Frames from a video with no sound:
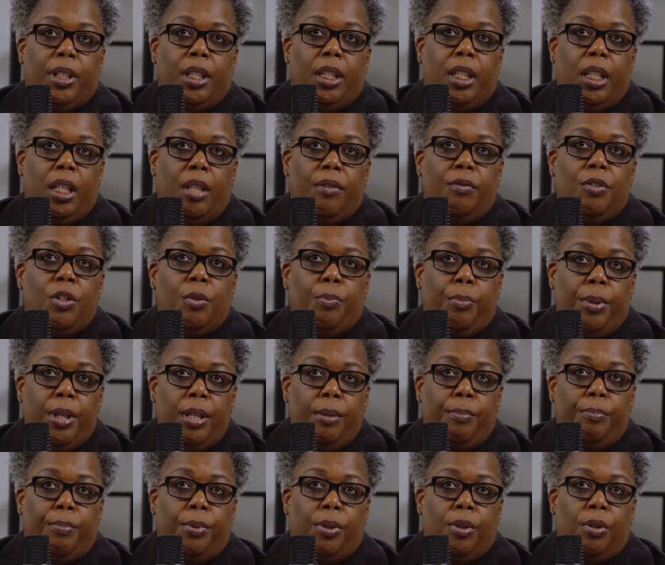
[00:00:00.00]
gives
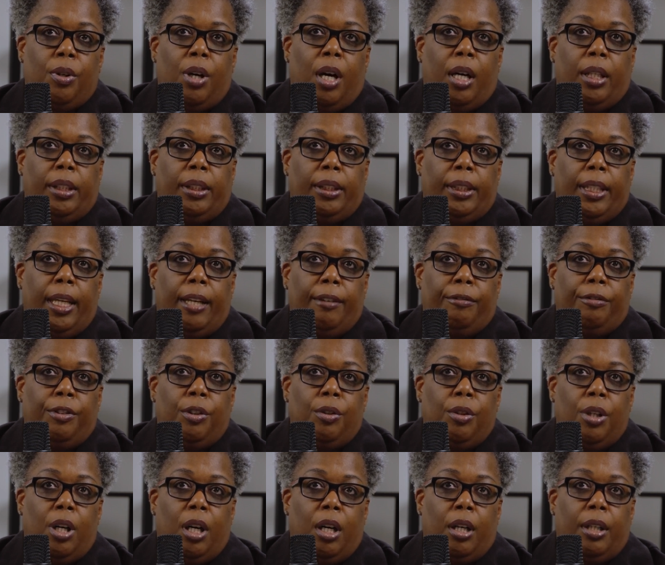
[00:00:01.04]
people a
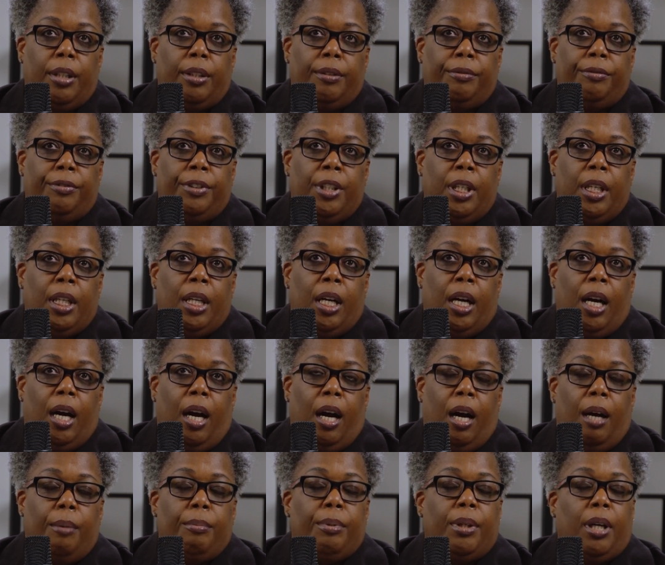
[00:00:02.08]
level of
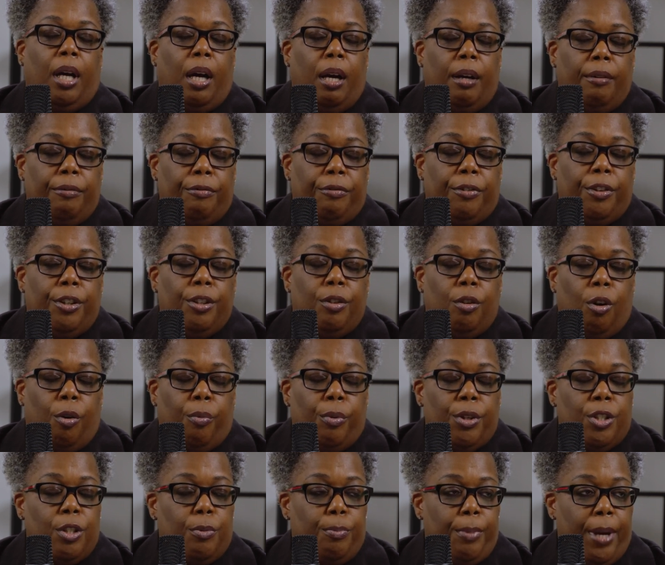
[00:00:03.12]
comfort or
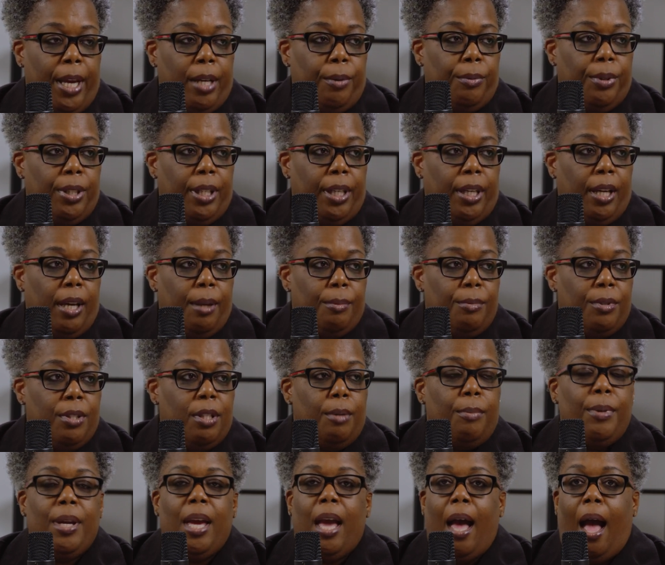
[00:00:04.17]
respect when it comes
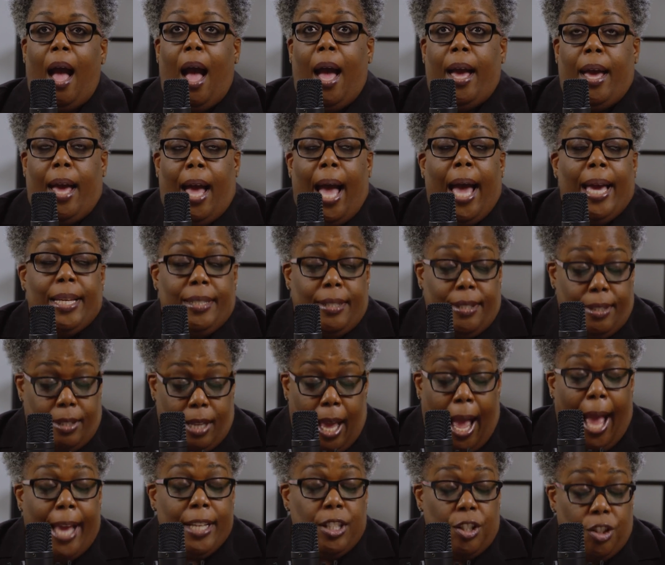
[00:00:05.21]
to me,
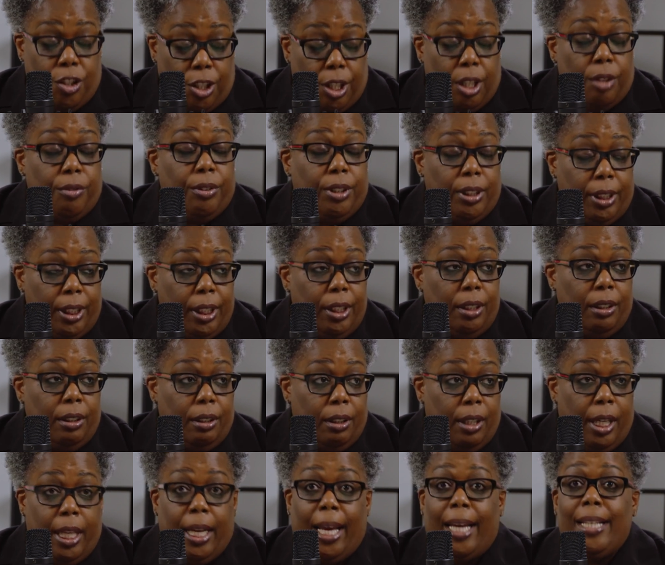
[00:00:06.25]
I generally,
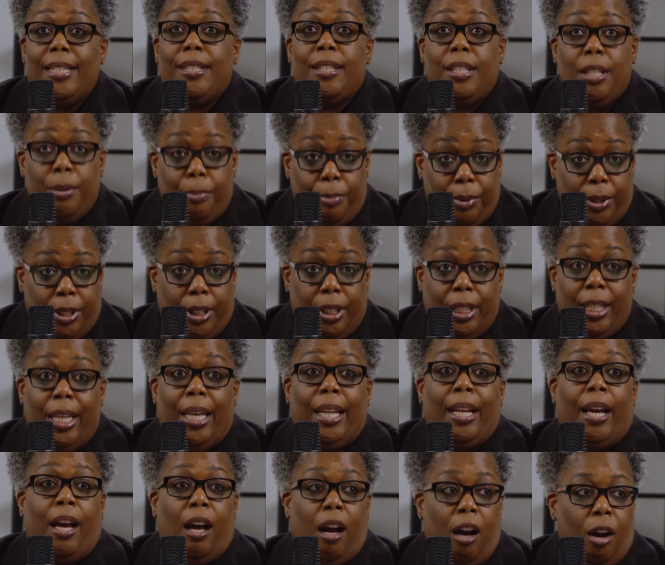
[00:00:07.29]
and I typically,
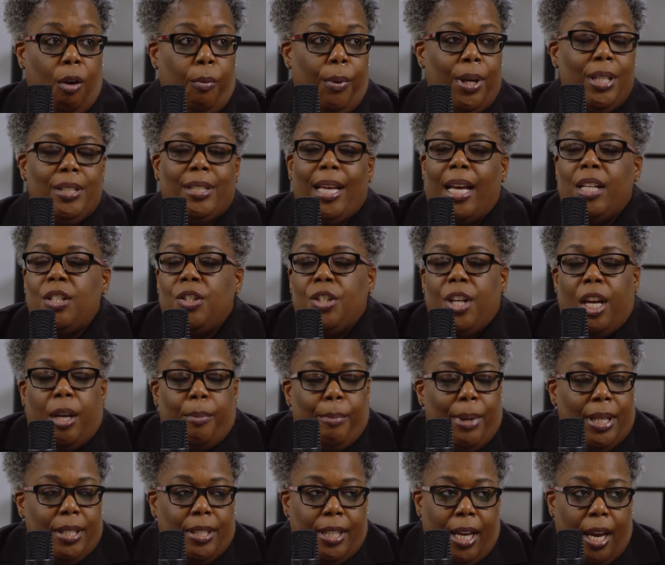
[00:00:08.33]
and I always, I check
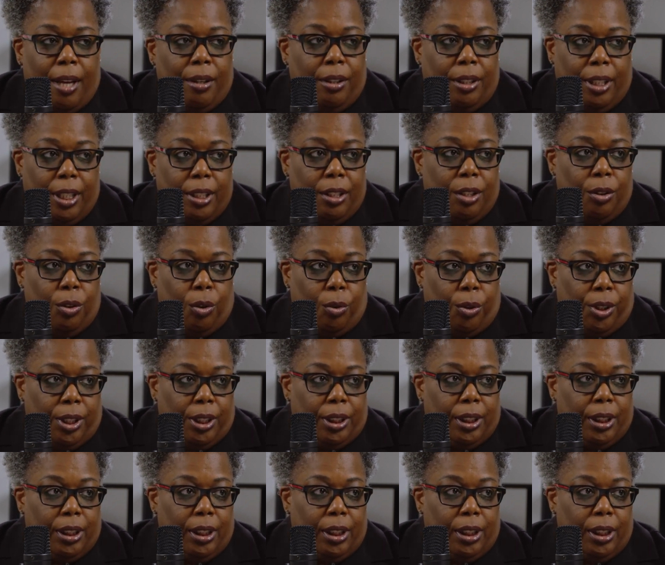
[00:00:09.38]
my title at the door.